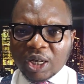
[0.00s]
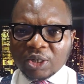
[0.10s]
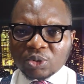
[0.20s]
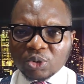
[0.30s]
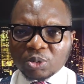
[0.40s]

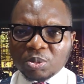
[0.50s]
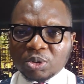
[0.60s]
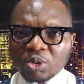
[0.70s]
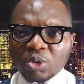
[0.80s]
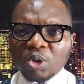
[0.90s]
as you speak.
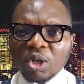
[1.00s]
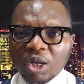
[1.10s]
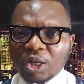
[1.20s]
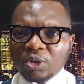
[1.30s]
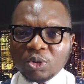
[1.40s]
So
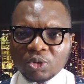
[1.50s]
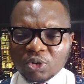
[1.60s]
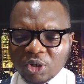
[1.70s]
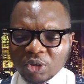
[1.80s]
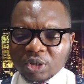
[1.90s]
no
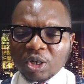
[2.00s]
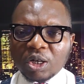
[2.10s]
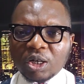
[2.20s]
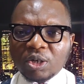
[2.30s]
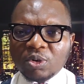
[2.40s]
drugs,
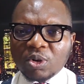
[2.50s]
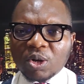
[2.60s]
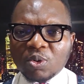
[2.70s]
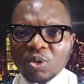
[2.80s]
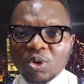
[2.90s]
no
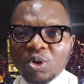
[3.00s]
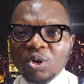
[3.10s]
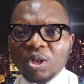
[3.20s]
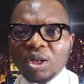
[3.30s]
alcohol,